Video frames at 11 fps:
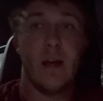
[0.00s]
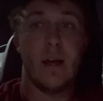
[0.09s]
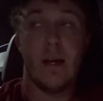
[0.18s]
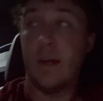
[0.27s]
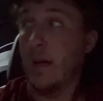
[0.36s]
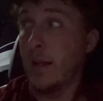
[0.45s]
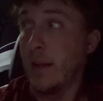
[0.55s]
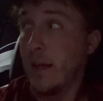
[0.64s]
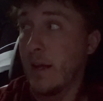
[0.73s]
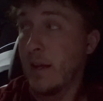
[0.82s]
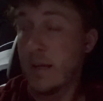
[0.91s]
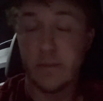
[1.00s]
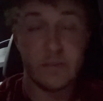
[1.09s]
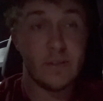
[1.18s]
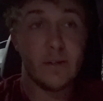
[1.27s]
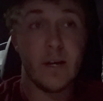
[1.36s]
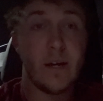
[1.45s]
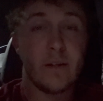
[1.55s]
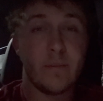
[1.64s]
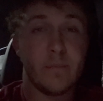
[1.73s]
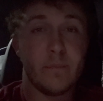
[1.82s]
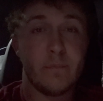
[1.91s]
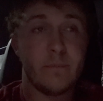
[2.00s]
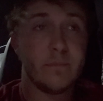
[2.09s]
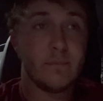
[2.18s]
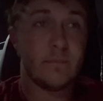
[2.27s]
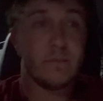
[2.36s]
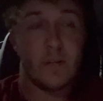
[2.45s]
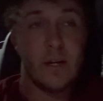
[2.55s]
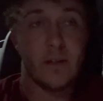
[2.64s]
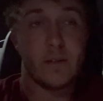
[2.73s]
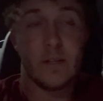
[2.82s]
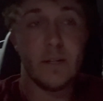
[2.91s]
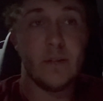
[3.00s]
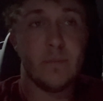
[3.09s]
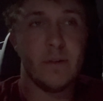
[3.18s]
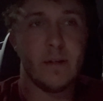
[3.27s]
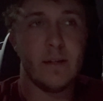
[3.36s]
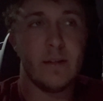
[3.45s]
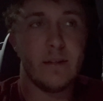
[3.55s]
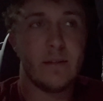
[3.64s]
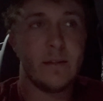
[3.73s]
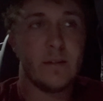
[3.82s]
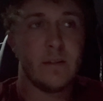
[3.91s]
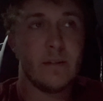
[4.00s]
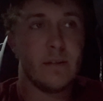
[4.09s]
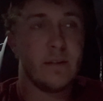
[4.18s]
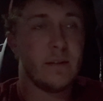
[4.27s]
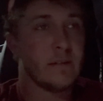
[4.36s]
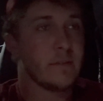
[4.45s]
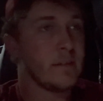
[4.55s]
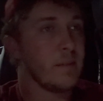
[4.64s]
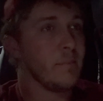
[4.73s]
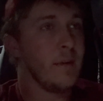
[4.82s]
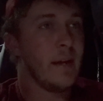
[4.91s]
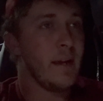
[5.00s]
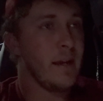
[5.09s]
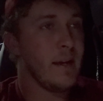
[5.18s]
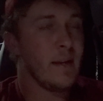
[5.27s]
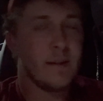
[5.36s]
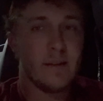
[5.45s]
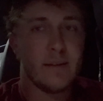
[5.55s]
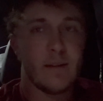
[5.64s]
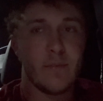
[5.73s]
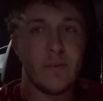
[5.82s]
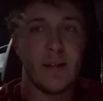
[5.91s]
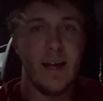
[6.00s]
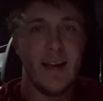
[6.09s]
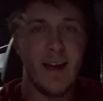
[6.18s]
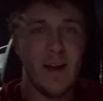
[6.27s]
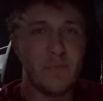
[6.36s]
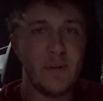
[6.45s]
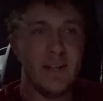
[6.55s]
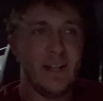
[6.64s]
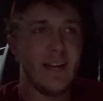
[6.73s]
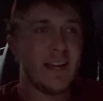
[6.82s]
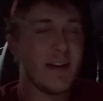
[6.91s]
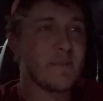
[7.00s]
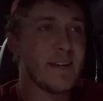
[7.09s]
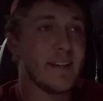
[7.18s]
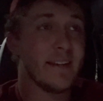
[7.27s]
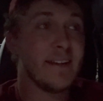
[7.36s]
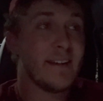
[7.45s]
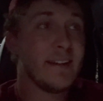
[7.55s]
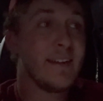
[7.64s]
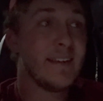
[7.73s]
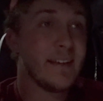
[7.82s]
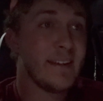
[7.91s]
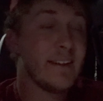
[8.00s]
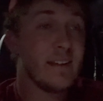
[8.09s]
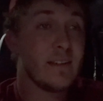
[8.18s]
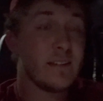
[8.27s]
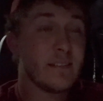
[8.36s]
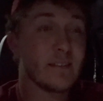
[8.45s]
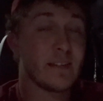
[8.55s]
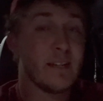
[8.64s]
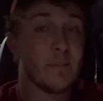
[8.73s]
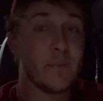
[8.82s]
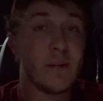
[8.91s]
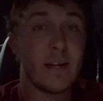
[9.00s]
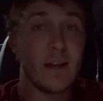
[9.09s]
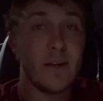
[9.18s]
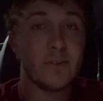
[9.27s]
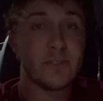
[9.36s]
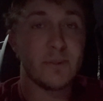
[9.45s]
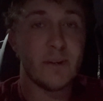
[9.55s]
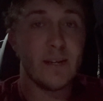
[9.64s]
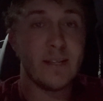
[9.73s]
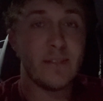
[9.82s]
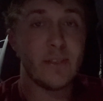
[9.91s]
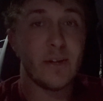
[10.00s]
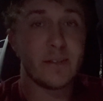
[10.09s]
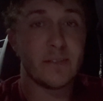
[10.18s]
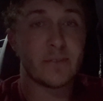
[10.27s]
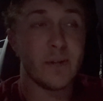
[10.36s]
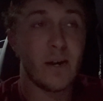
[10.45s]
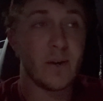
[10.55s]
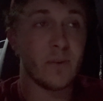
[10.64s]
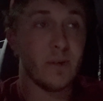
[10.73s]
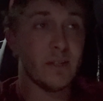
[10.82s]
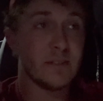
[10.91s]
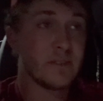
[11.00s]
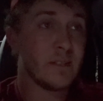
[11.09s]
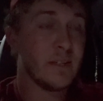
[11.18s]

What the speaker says: And it was still cutting good, but like, man, I feel like I'm getting pretty close to where he thought this rock was.